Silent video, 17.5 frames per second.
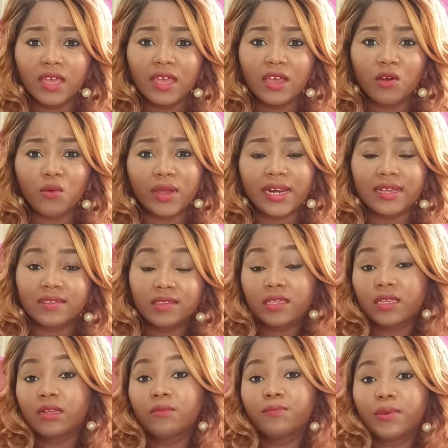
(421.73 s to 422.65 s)
when I
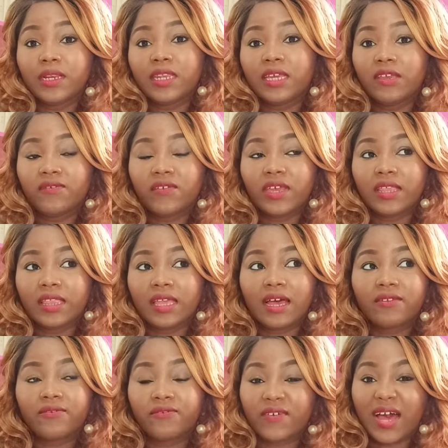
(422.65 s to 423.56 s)
still believe in
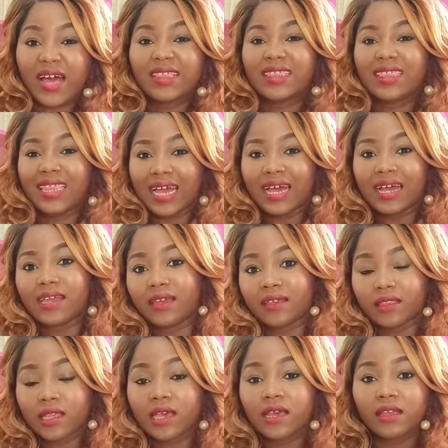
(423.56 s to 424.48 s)
that fat diet,